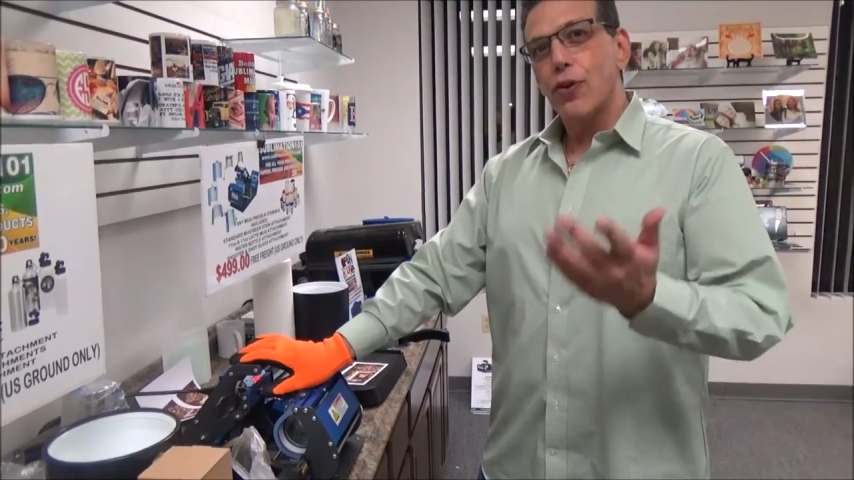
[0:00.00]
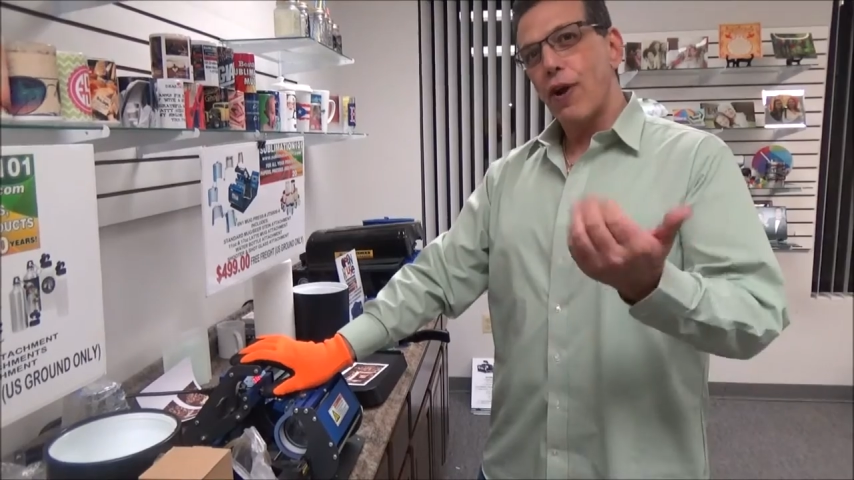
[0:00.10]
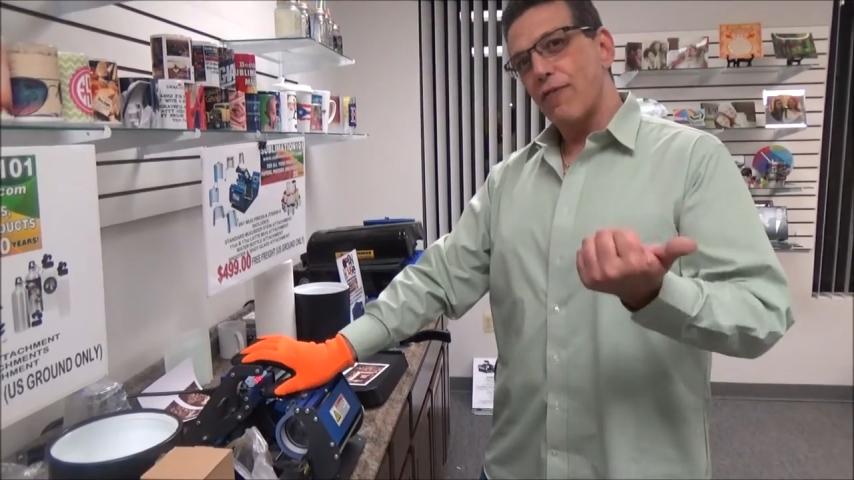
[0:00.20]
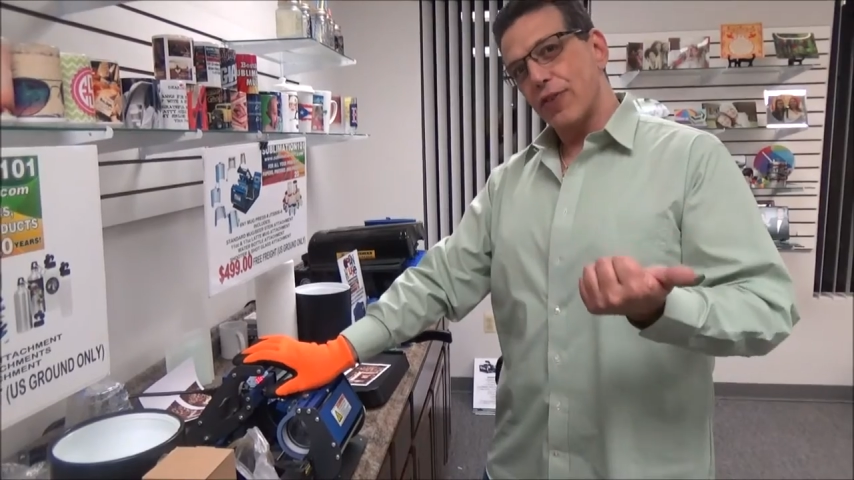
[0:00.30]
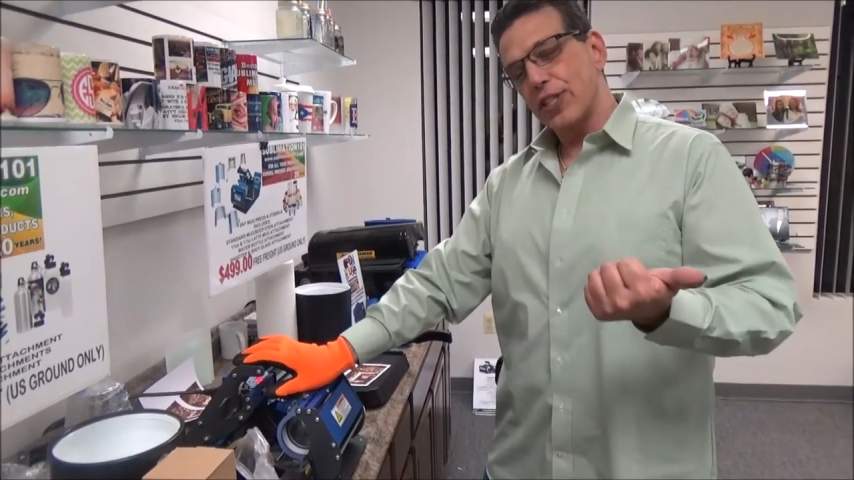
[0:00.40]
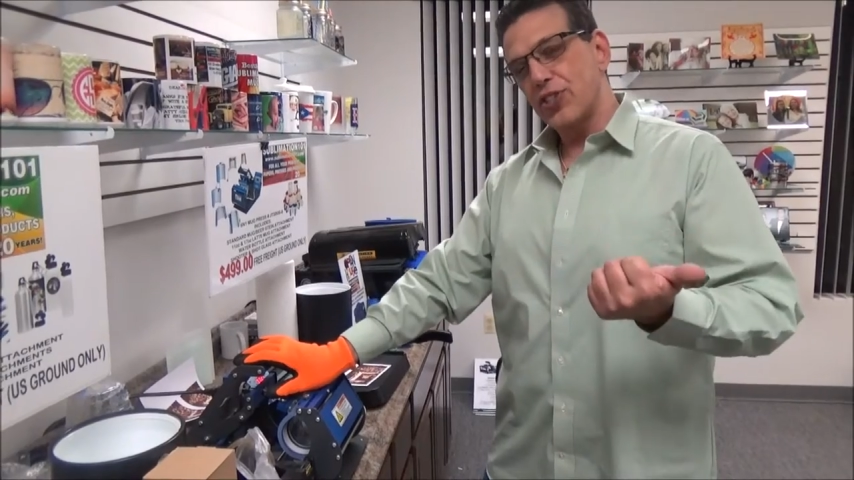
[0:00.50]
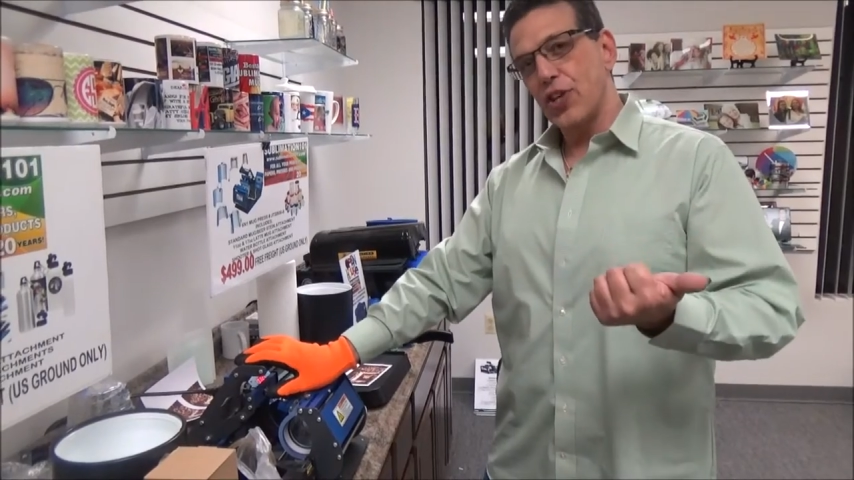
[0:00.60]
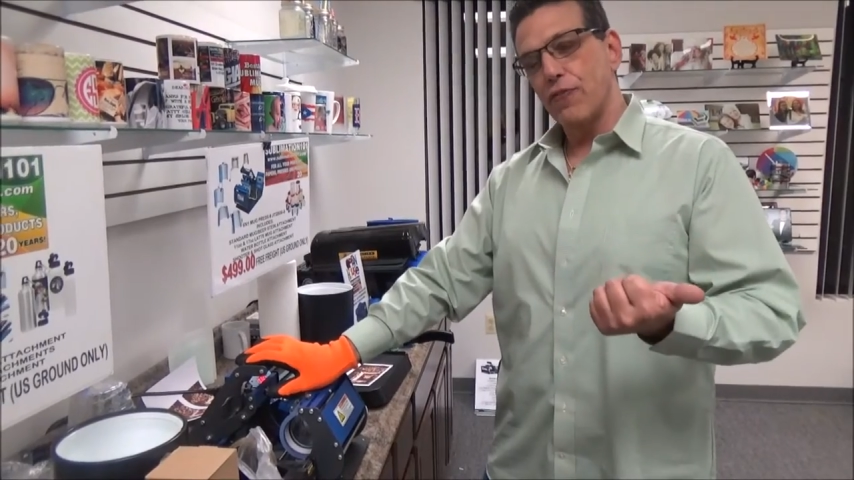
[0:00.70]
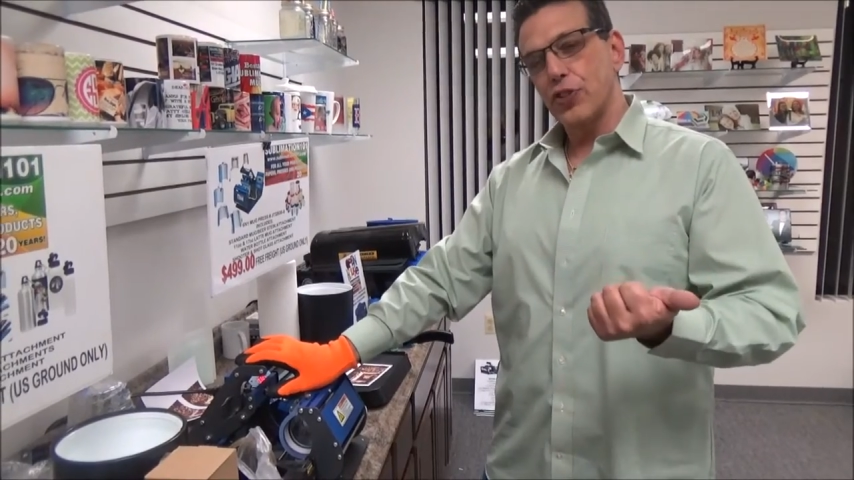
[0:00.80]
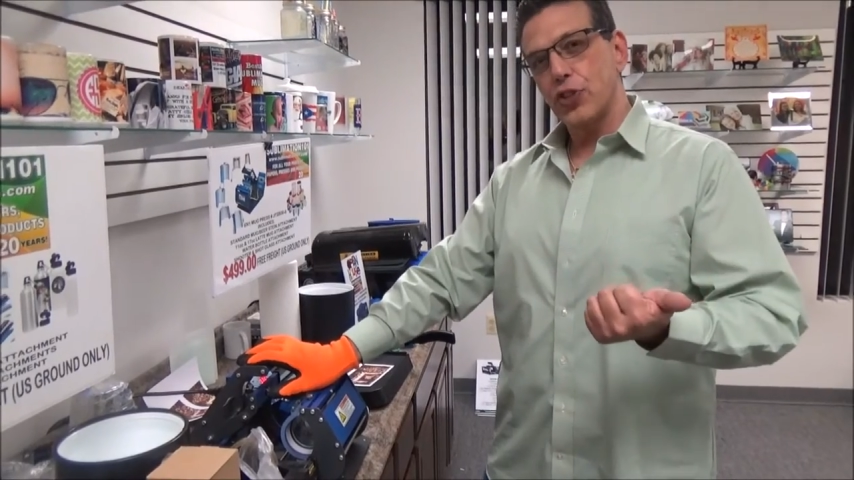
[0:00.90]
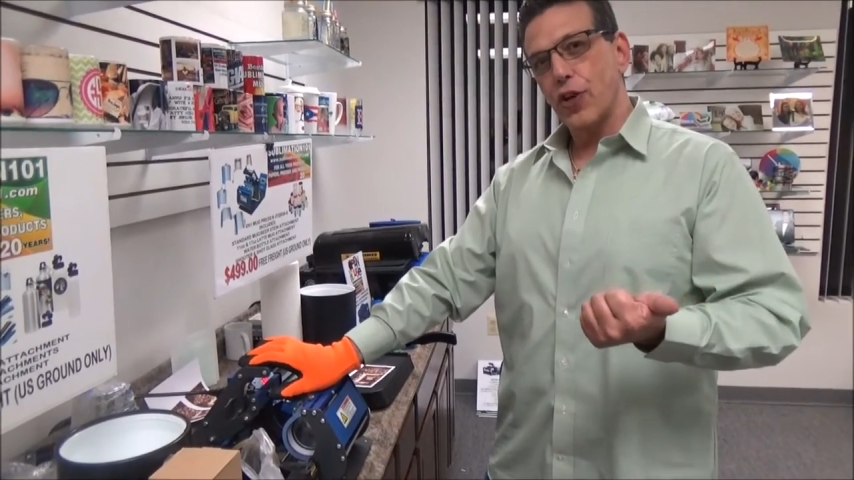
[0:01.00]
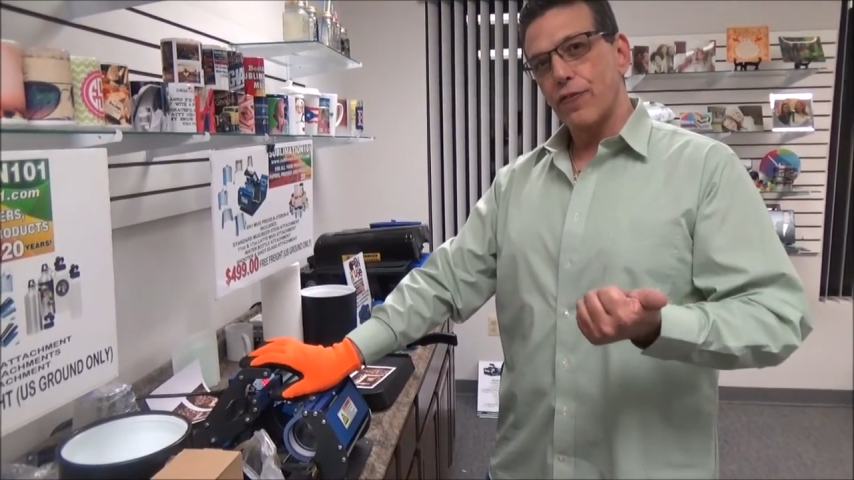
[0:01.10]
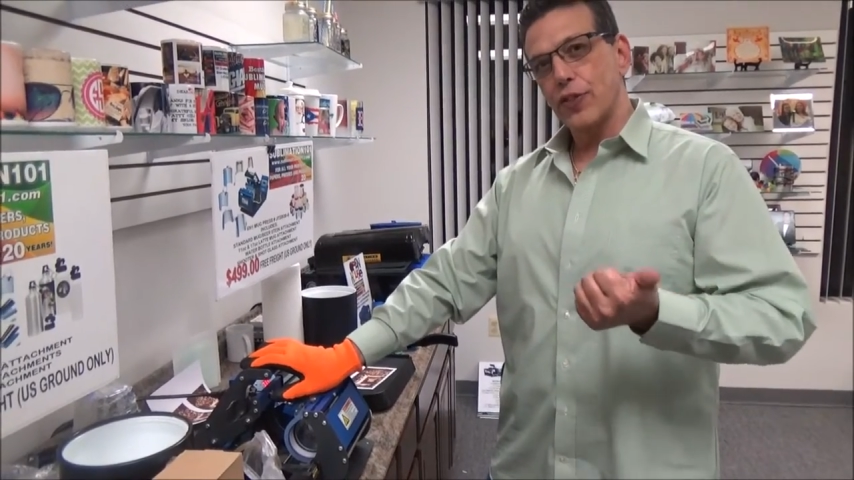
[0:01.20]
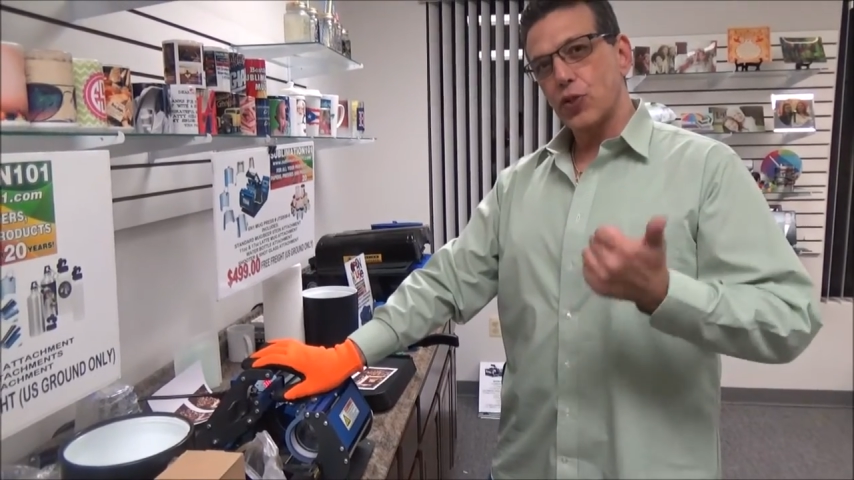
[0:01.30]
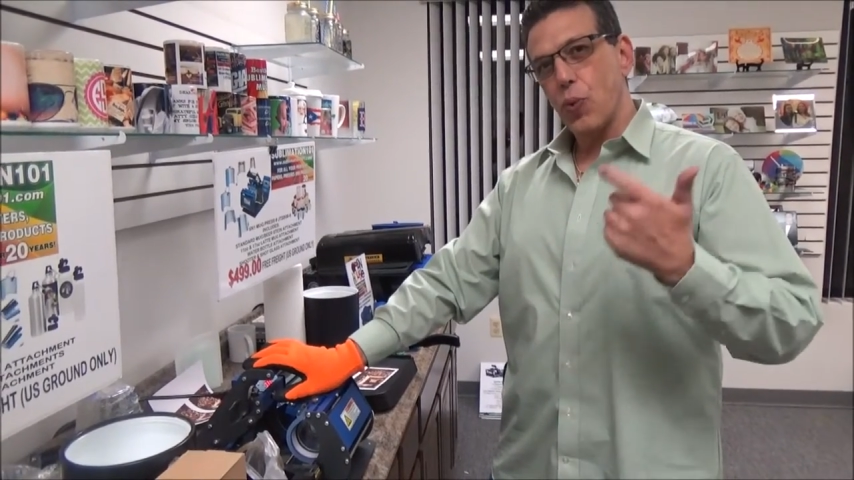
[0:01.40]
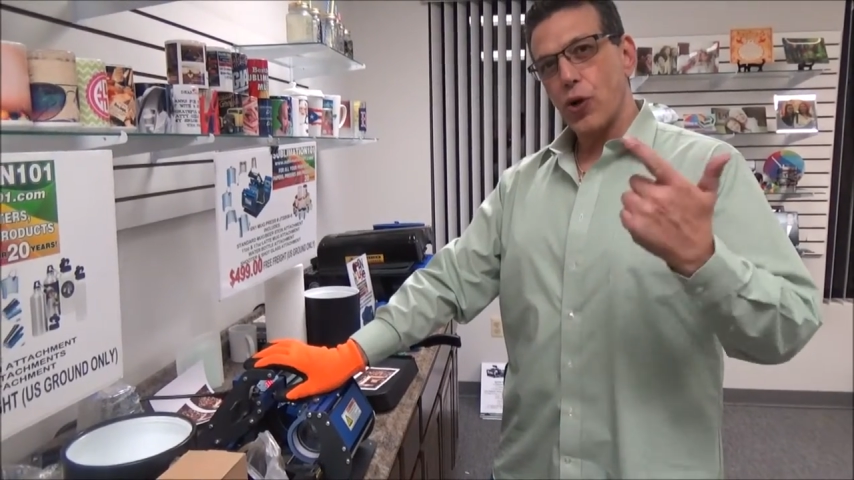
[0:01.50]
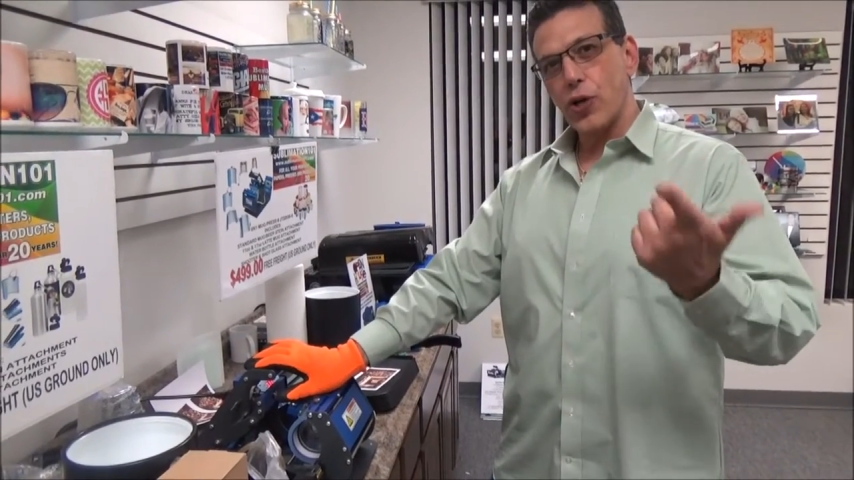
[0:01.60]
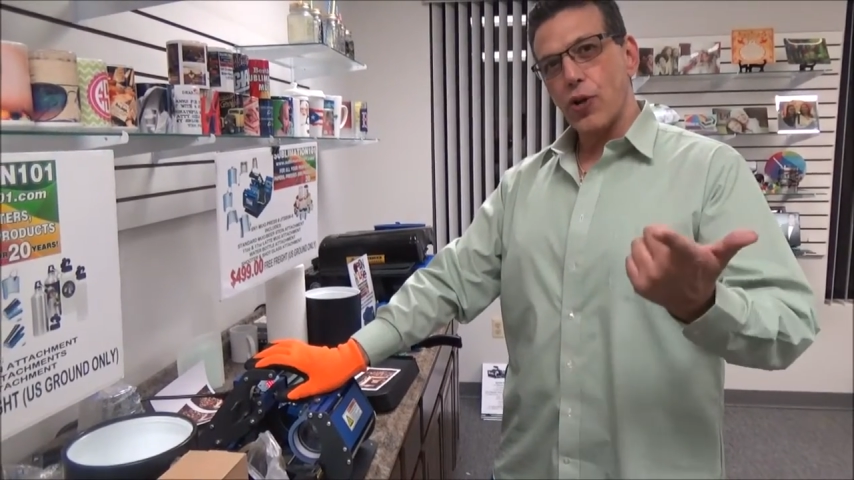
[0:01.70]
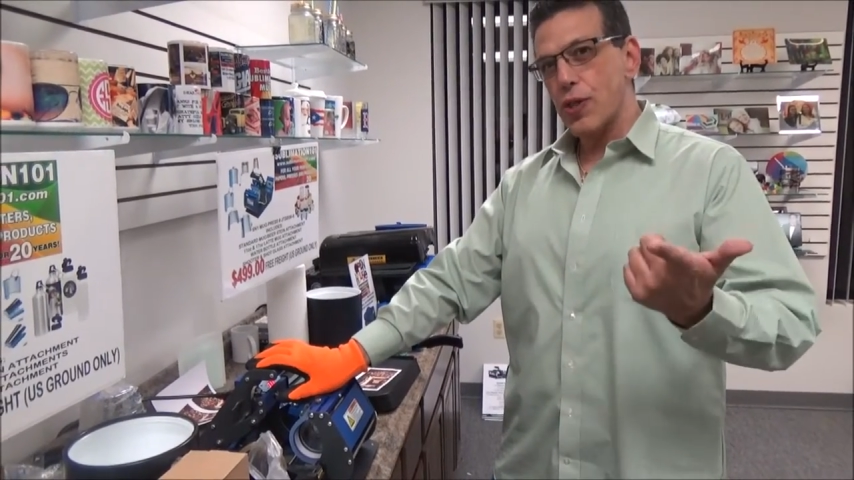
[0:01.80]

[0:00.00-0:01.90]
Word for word: Great for the civil service worker,